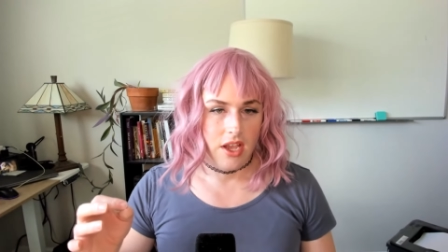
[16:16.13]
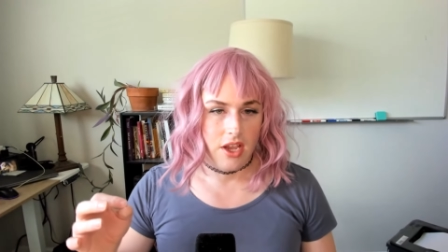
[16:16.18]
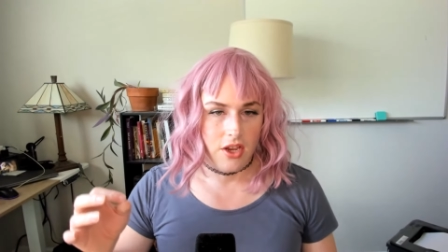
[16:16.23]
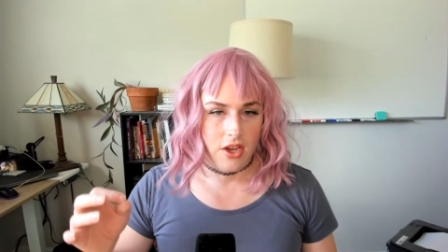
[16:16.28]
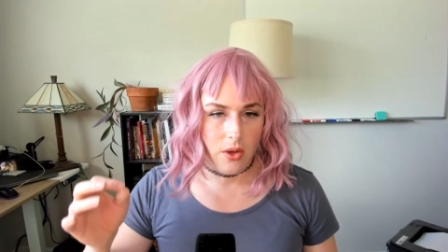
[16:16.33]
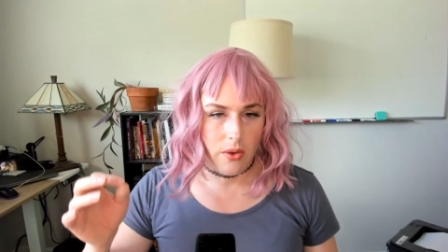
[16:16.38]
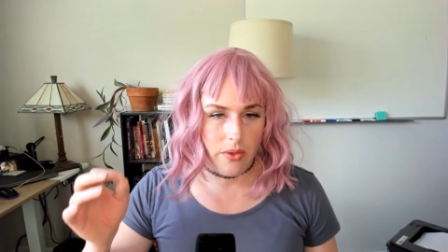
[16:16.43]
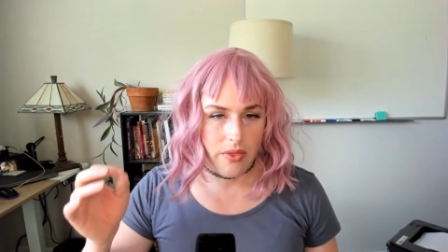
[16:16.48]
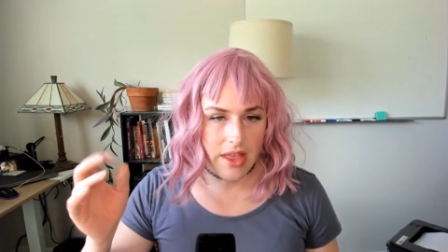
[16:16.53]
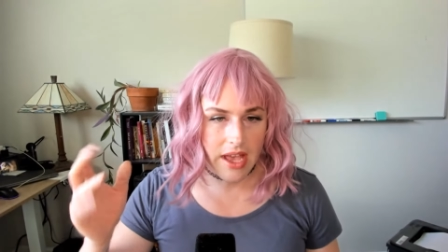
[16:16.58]
You
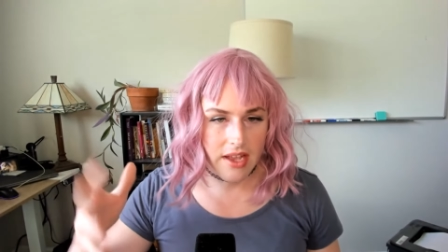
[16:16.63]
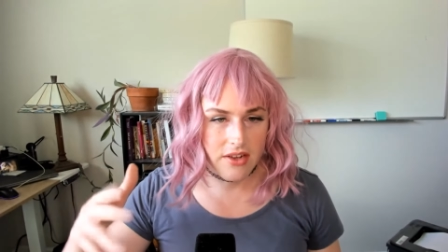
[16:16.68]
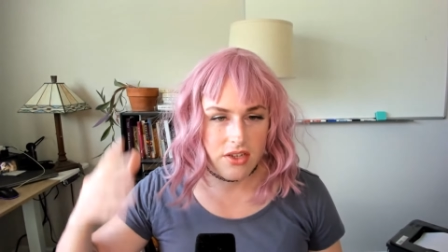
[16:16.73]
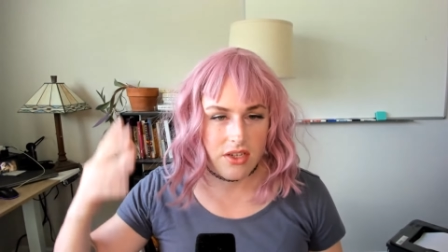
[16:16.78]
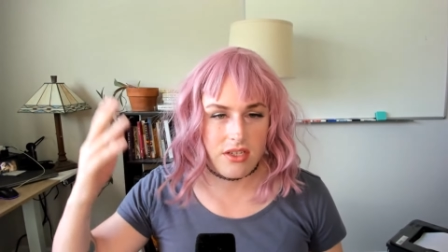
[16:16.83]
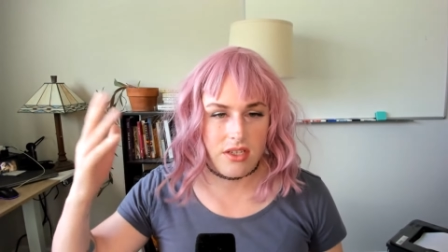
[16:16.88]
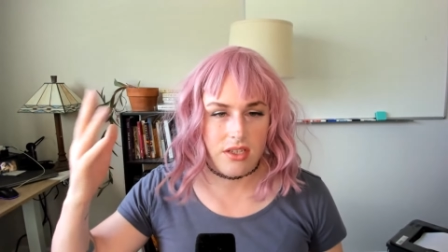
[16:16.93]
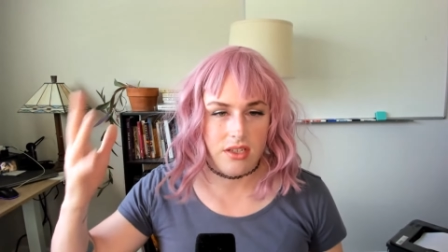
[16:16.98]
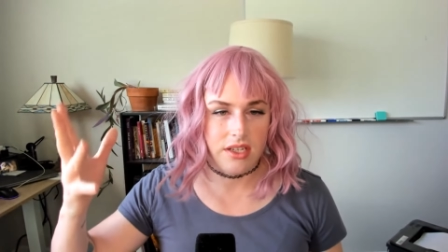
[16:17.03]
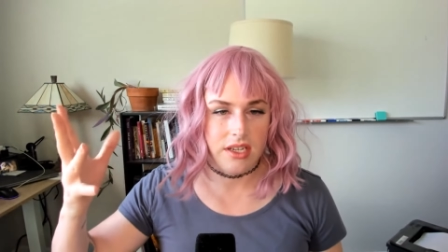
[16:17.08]
know, that
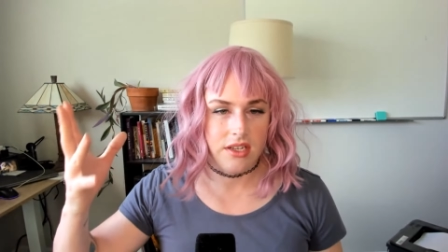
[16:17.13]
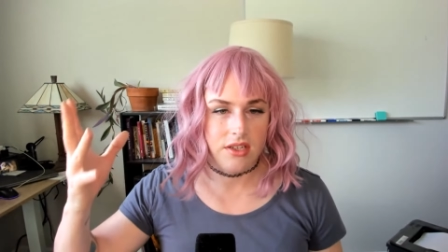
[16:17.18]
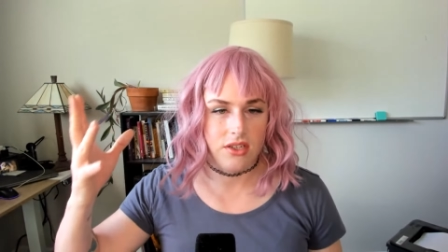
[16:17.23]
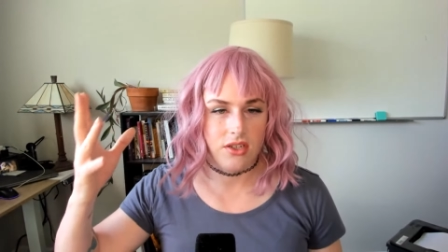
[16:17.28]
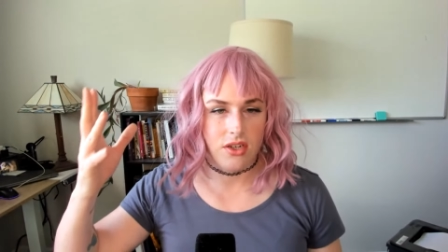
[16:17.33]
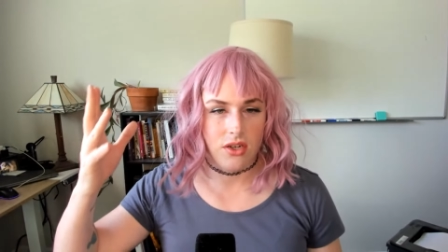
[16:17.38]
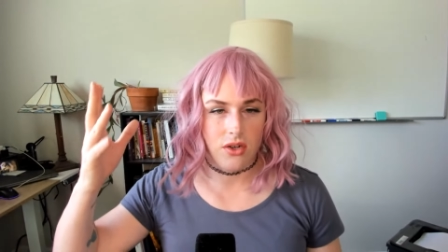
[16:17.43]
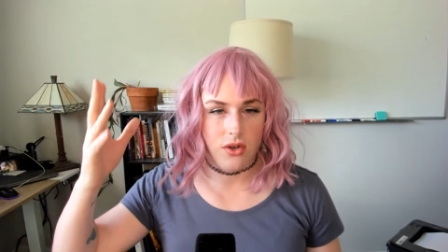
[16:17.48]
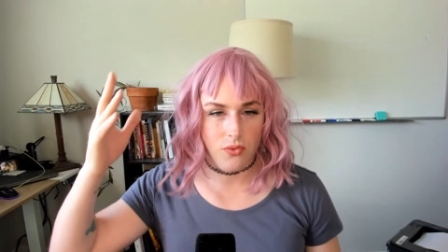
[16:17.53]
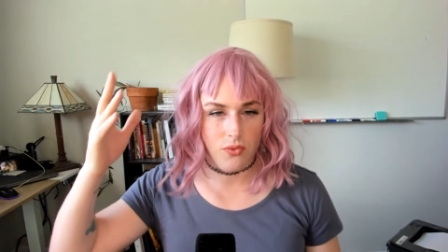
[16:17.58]
just leads
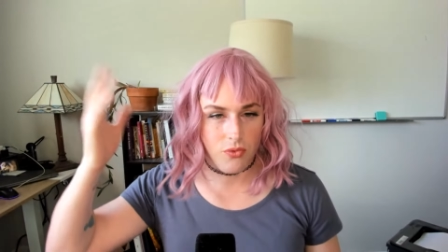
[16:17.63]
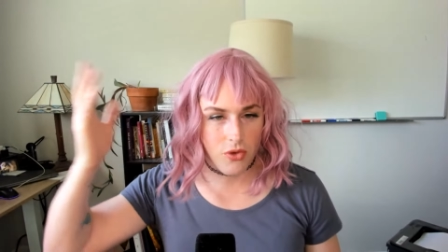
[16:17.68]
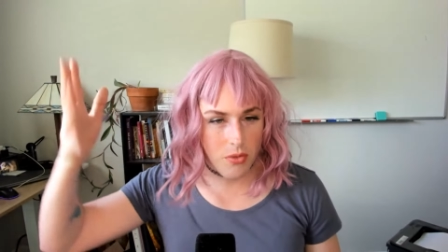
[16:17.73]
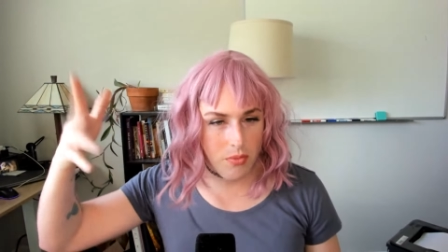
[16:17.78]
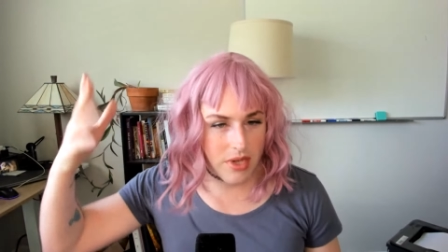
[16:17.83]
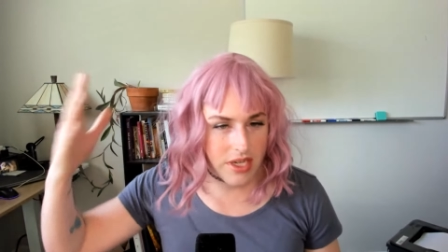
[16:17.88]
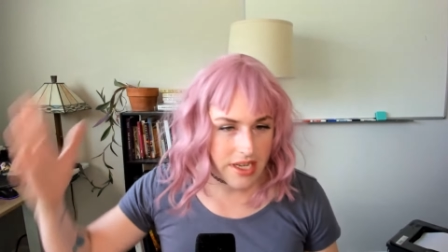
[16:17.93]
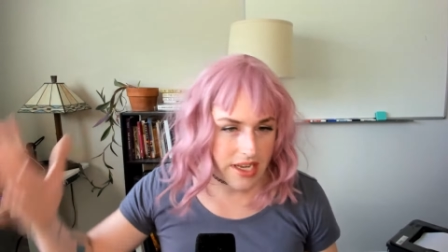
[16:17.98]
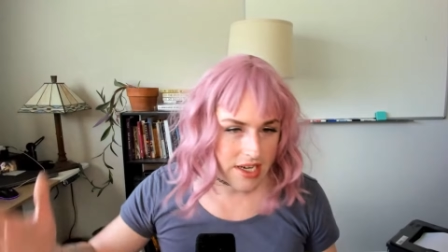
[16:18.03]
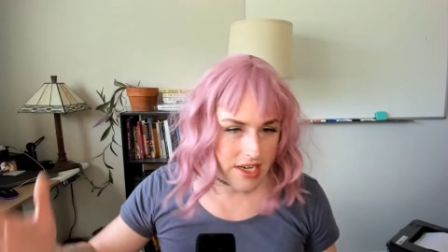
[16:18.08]
to
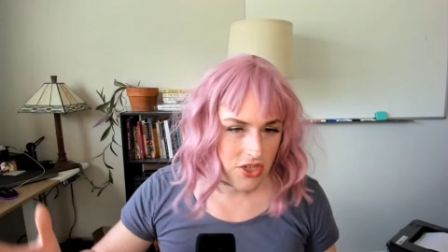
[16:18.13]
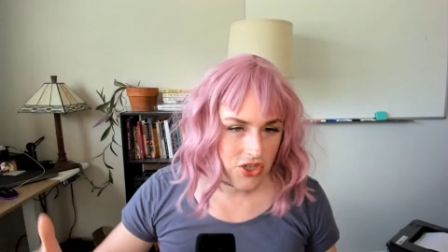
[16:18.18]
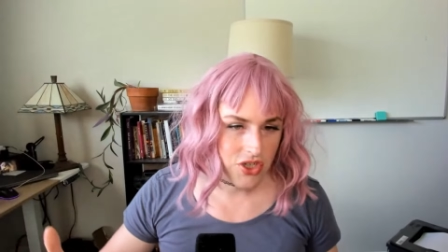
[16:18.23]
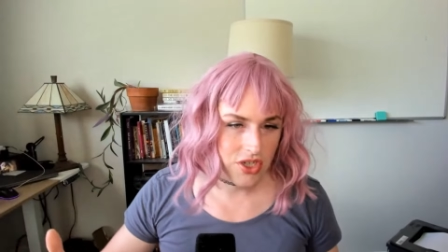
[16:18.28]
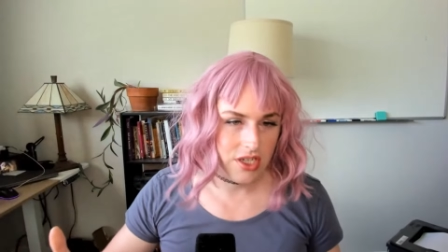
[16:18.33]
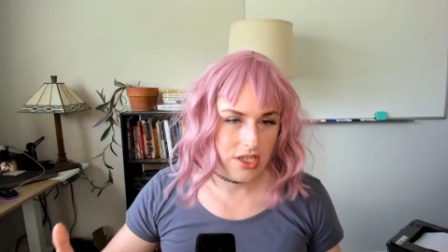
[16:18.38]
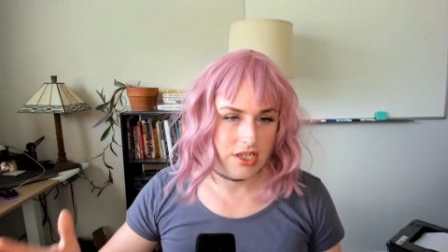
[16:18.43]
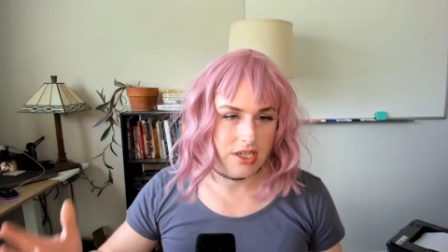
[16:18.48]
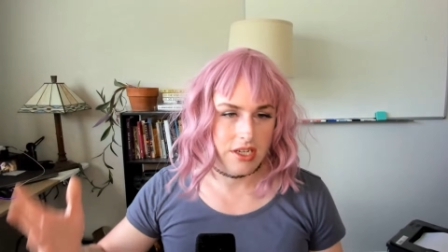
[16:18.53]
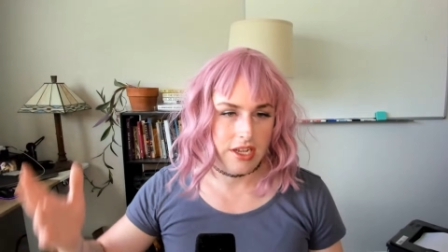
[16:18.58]

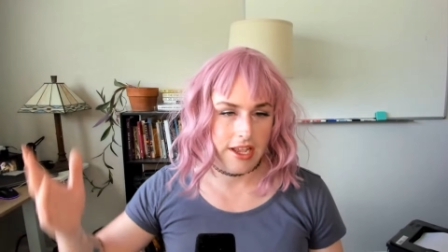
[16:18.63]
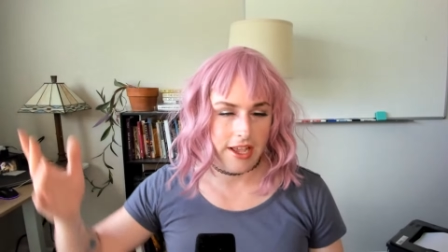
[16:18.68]
rumination